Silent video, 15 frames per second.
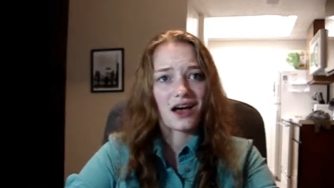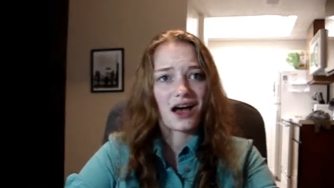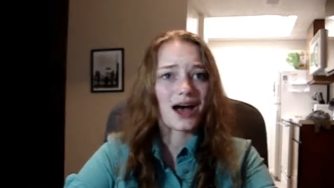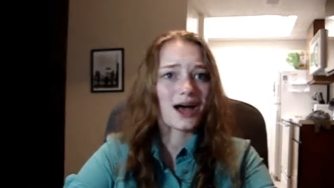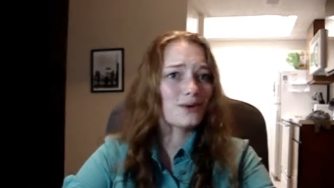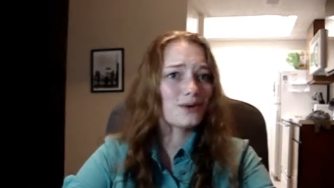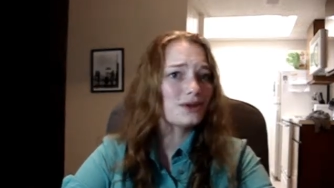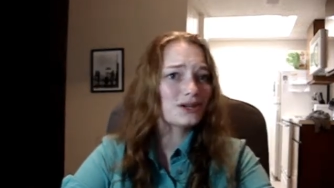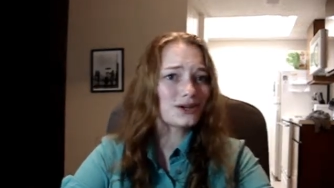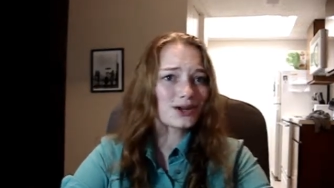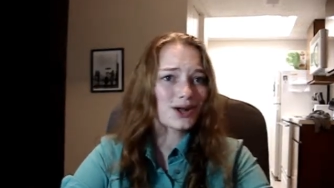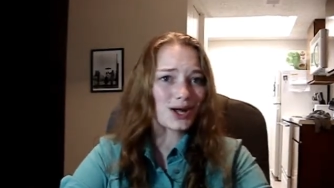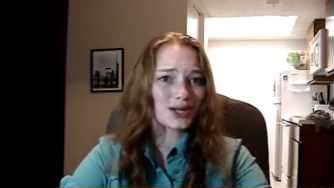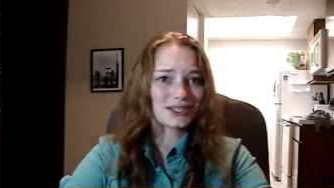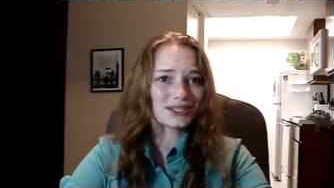I'm
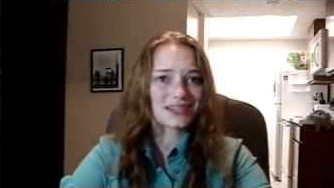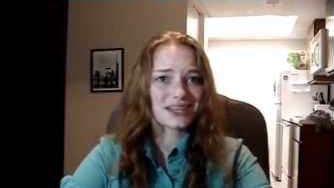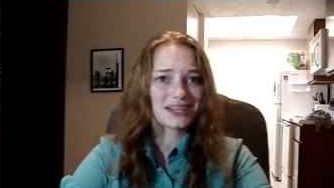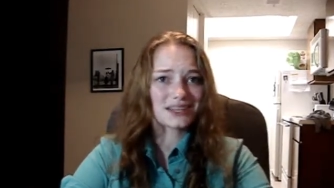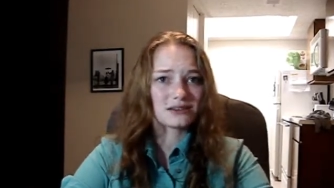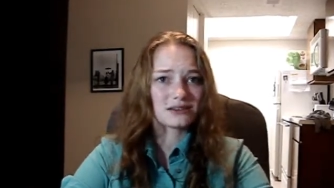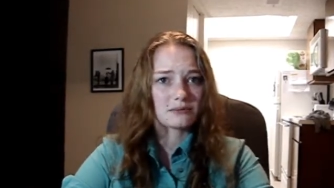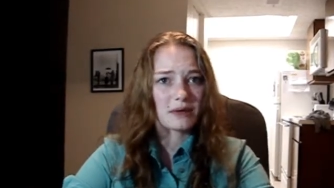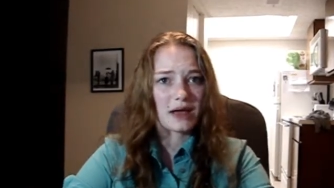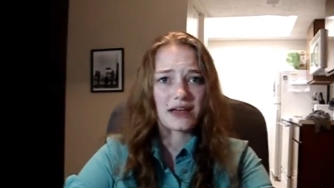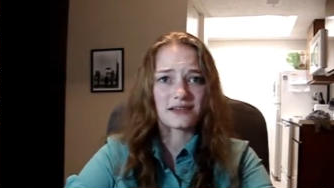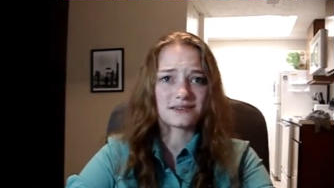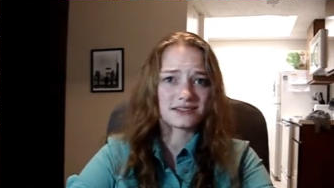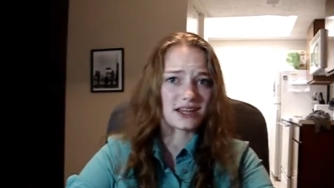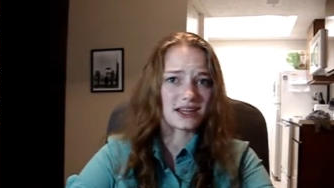agnostic,
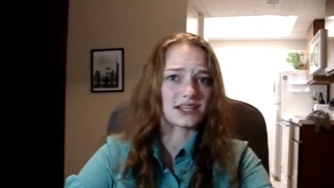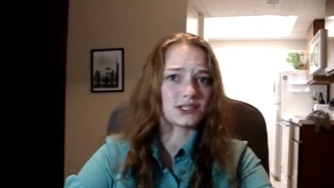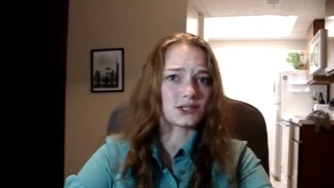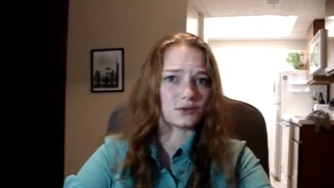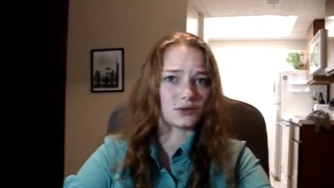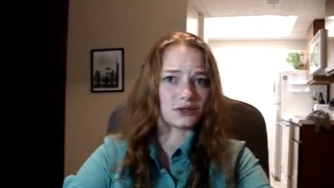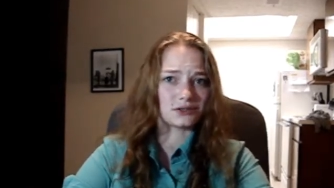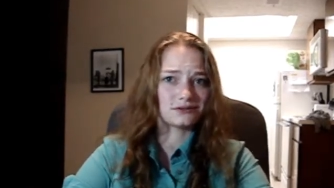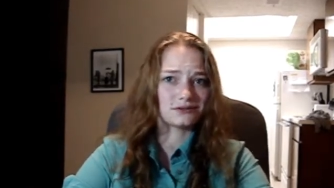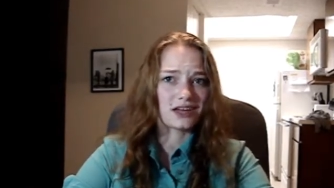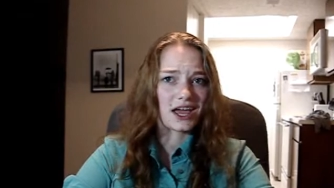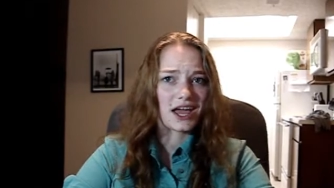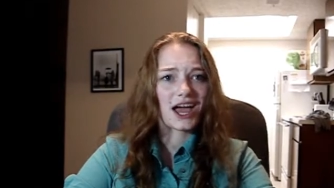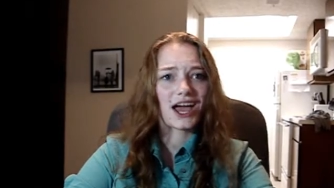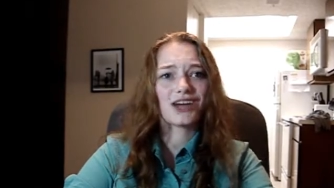pansexual,
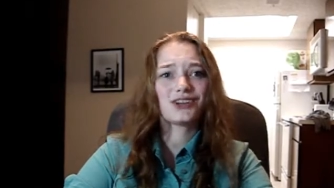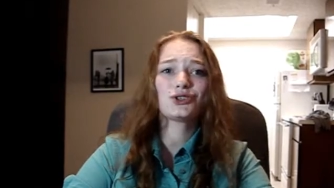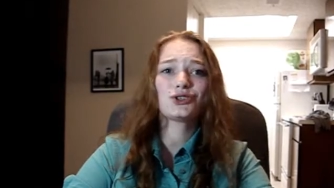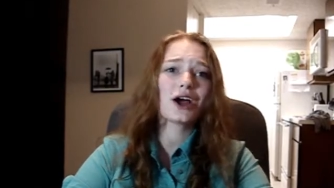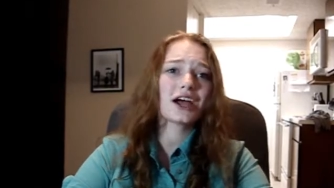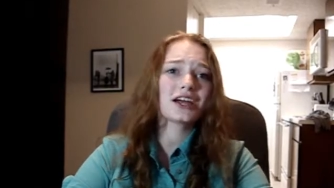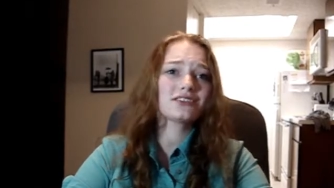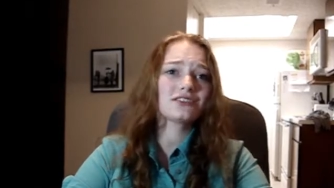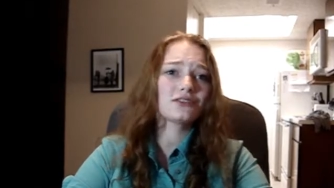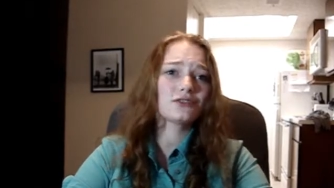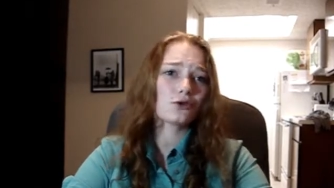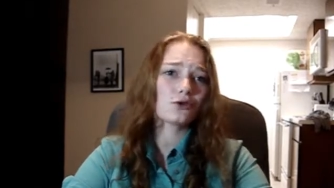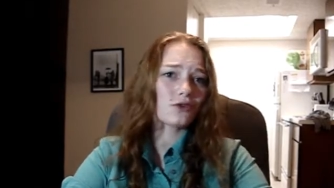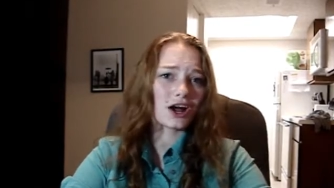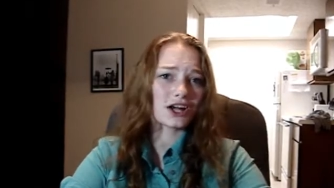and trying to
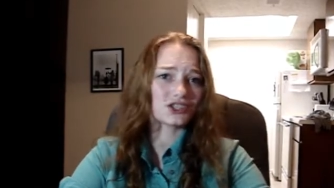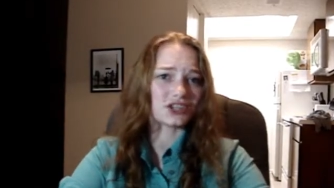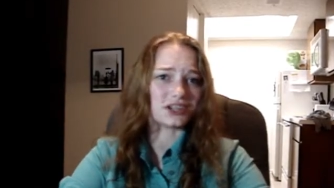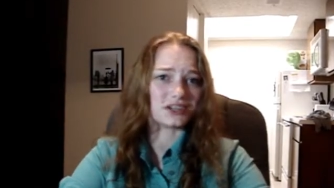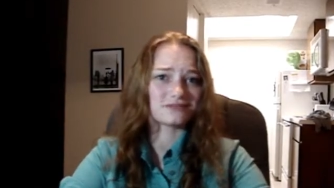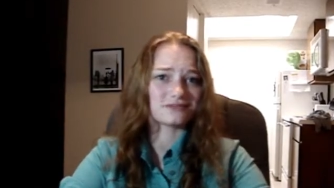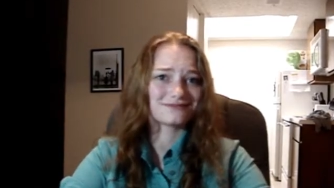learn Russian.